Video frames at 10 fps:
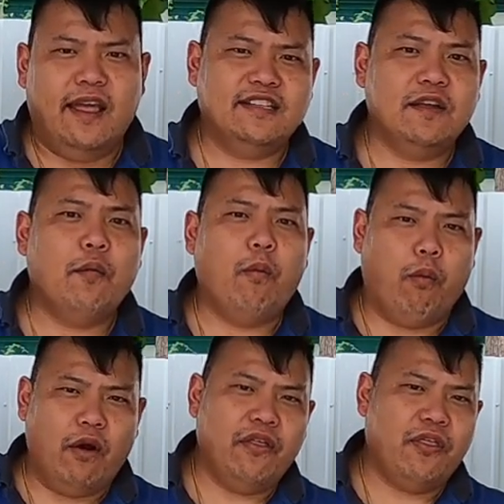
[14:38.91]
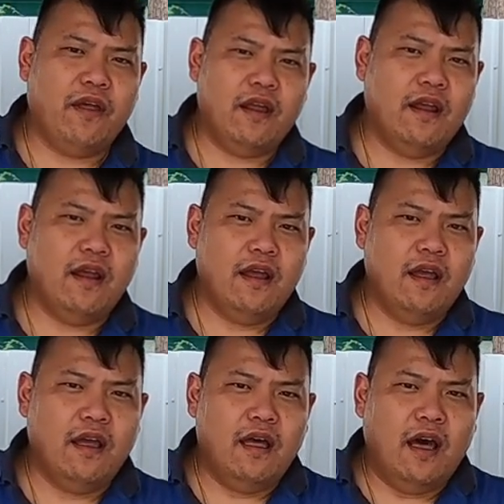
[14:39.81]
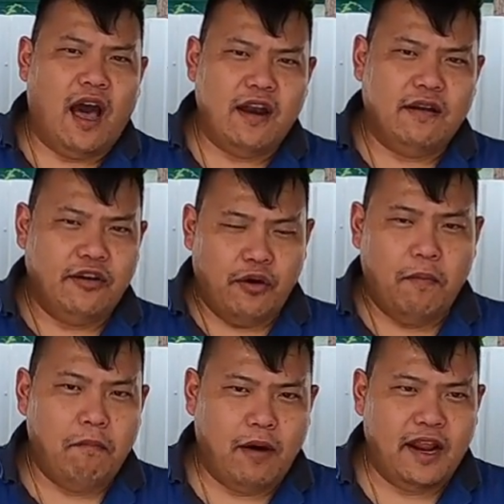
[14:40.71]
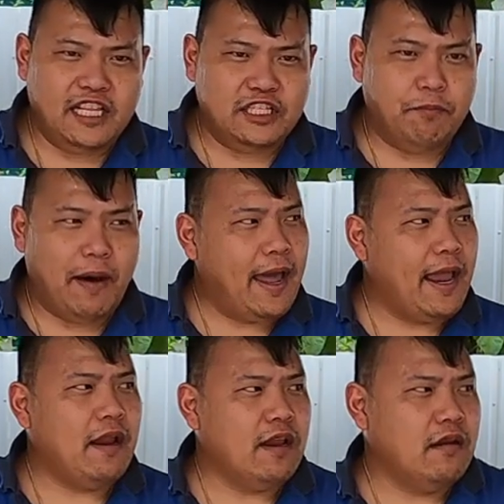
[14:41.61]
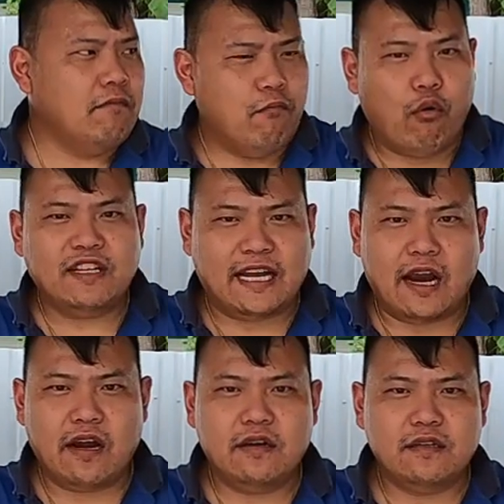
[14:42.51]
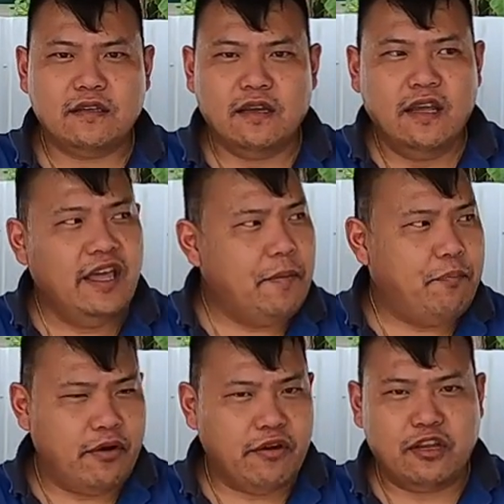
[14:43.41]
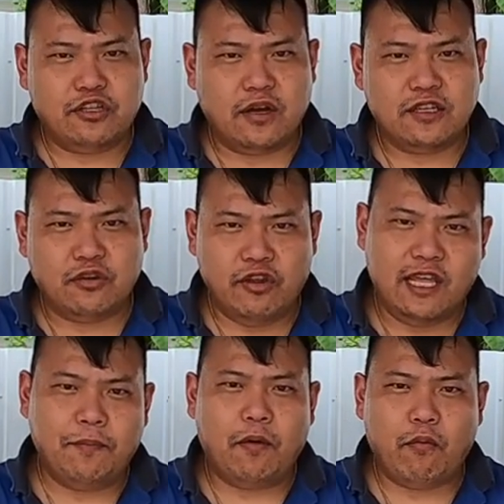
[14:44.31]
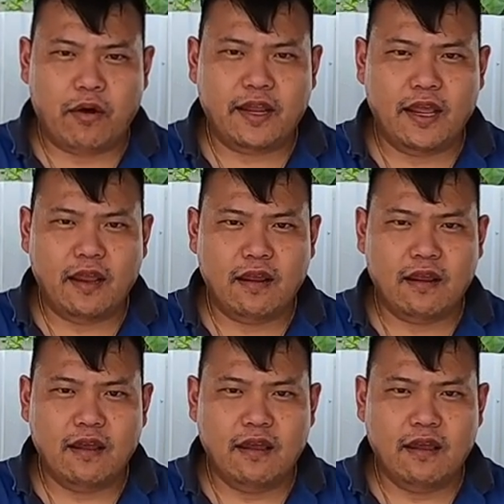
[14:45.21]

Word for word: Is it worth your money to buy more tires and put on your truck so you keep on working?